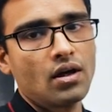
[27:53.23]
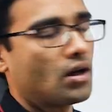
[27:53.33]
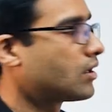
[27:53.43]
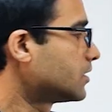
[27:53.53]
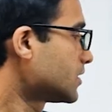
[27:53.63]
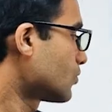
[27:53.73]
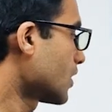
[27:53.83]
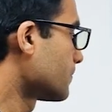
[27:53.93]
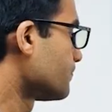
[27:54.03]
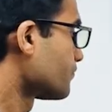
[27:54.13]
this
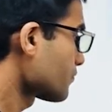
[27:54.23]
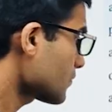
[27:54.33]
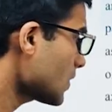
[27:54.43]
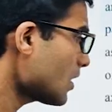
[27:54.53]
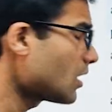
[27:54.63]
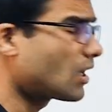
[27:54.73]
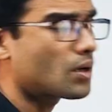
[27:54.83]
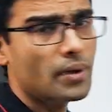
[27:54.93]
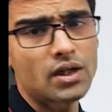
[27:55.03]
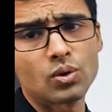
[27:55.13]
one r
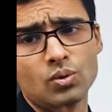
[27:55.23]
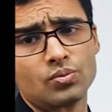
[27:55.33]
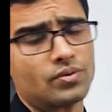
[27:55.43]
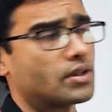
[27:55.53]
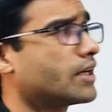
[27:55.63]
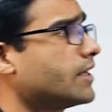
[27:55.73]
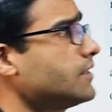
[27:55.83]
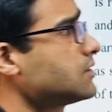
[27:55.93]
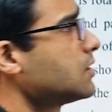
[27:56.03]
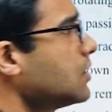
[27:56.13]
by 2
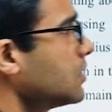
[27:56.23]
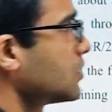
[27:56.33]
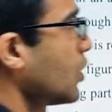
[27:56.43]
radius. So